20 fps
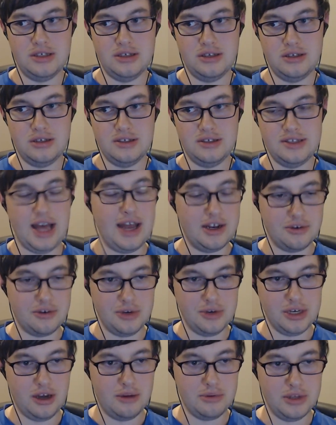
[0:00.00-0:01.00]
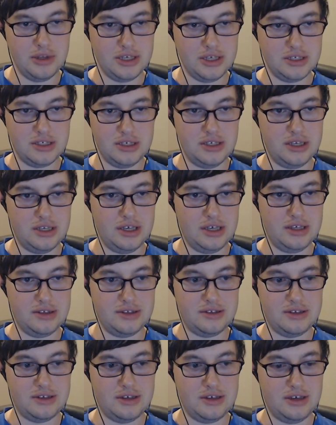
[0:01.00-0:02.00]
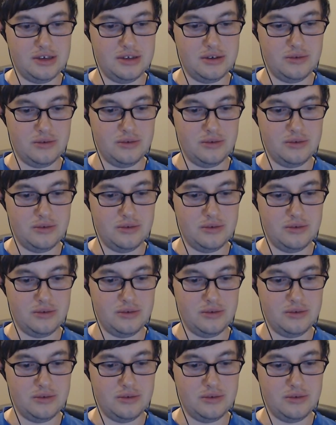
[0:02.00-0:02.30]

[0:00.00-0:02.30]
static recompilation is a